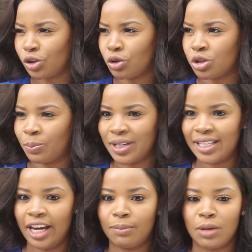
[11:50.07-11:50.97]
you know, to
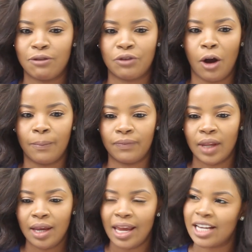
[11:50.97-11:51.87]
protect me from
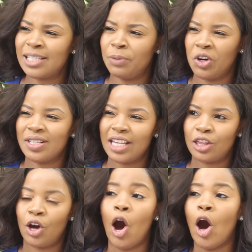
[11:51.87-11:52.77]
experiencing
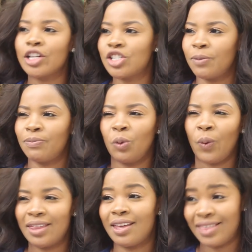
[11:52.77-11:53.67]
the hardship the
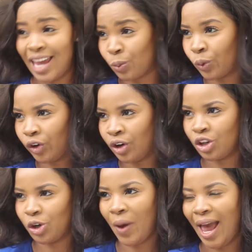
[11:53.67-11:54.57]
way that they were, you know,